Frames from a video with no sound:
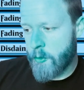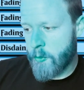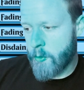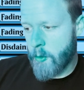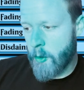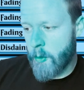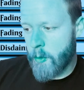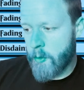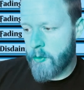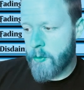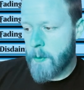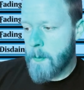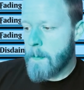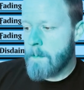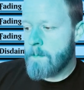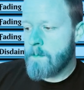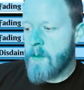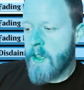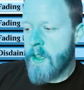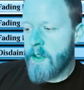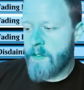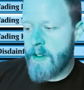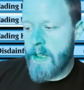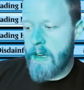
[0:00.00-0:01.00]
Strokes,
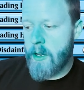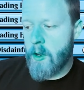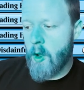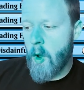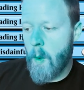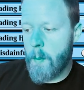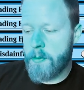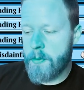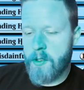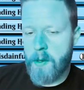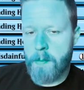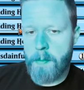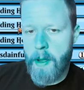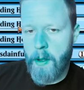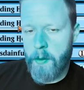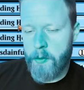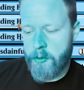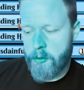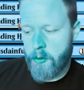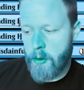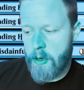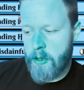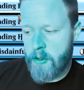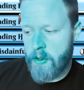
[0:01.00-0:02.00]
Fading Hopes to
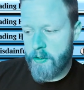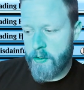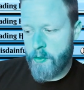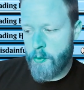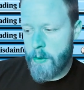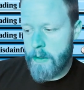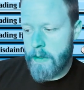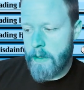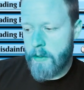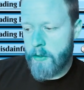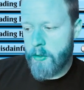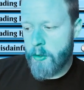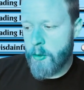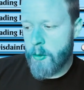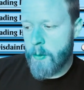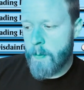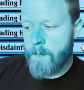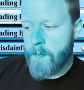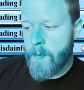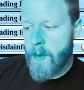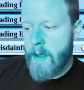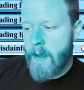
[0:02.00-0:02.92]
bounce creatures if we need to.